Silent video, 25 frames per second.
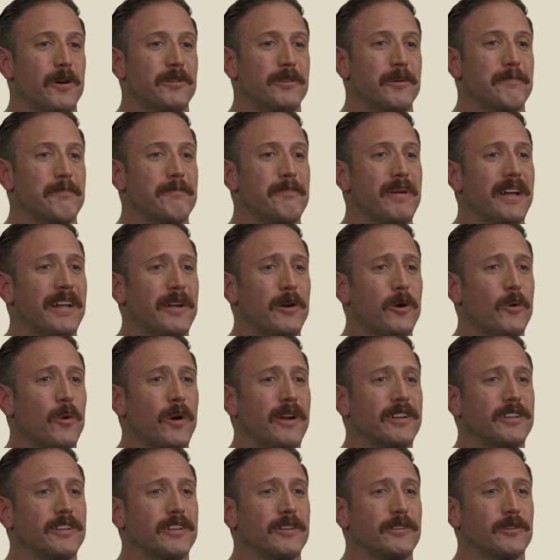the big
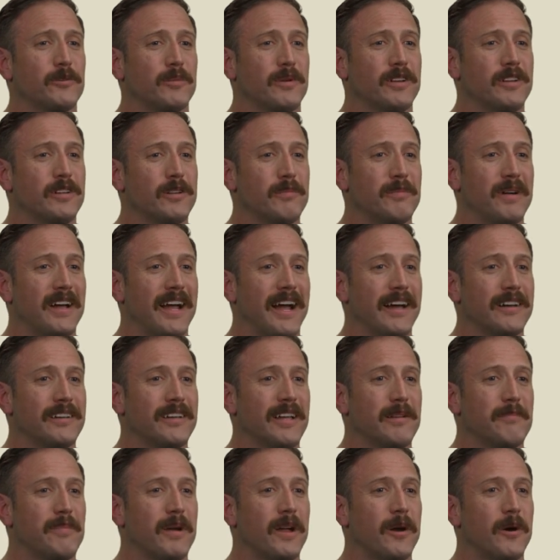questions we should be
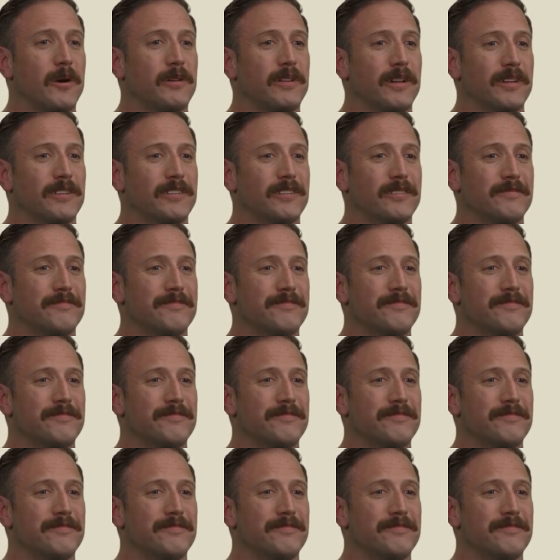asking about all this?